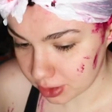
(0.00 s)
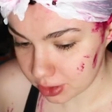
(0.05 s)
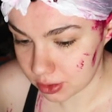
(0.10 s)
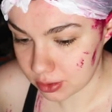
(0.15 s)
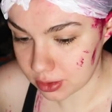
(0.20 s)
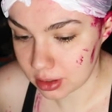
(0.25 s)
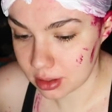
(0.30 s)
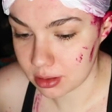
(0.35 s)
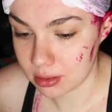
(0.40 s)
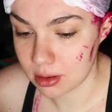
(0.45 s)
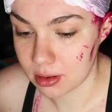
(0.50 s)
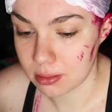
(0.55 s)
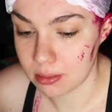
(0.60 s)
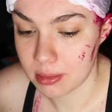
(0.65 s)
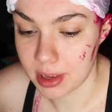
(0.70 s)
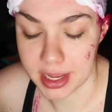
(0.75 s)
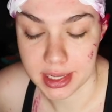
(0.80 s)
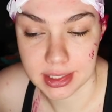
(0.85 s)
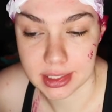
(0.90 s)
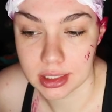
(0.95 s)
You can
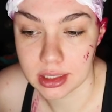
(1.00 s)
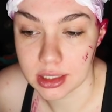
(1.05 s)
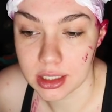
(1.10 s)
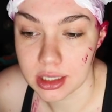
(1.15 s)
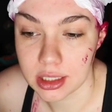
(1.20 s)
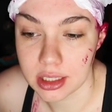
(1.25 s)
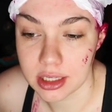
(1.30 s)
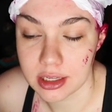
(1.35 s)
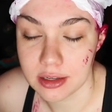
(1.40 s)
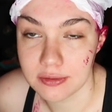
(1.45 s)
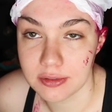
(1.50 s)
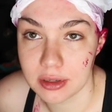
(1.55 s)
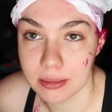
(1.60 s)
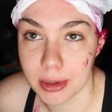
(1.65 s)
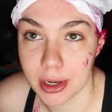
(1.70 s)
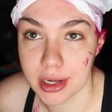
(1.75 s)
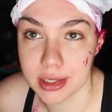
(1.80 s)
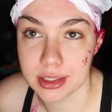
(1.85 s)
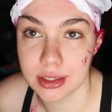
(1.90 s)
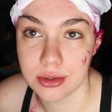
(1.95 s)
basically leave
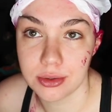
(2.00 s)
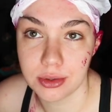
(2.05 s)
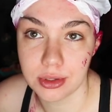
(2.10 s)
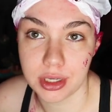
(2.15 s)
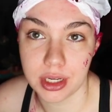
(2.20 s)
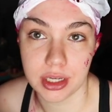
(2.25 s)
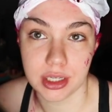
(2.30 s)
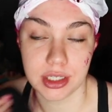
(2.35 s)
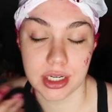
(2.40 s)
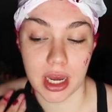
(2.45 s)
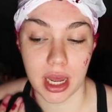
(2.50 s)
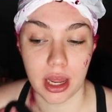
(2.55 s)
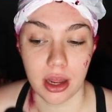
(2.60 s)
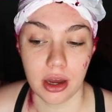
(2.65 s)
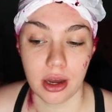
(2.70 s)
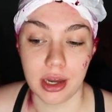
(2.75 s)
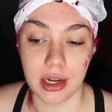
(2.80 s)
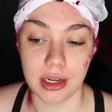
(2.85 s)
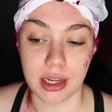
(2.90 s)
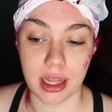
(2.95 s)
deposit only a dye
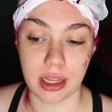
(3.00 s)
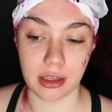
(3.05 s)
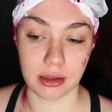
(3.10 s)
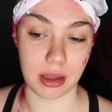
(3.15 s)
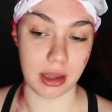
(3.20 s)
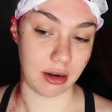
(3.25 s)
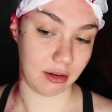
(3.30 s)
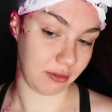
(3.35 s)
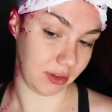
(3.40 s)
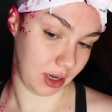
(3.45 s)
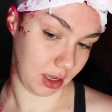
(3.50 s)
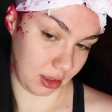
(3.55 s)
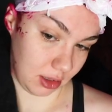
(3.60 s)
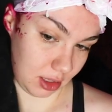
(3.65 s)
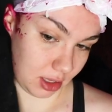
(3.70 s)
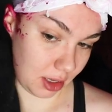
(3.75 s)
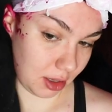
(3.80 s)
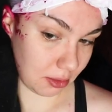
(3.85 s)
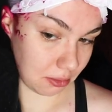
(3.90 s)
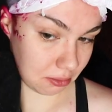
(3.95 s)
on like
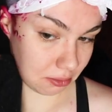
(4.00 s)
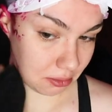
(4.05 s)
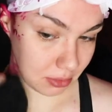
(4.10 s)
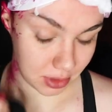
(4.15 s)
infinitely.